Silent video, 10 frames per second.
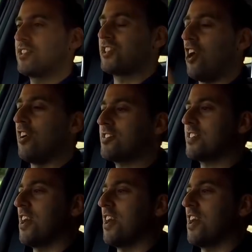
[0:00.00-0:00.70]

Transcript: starts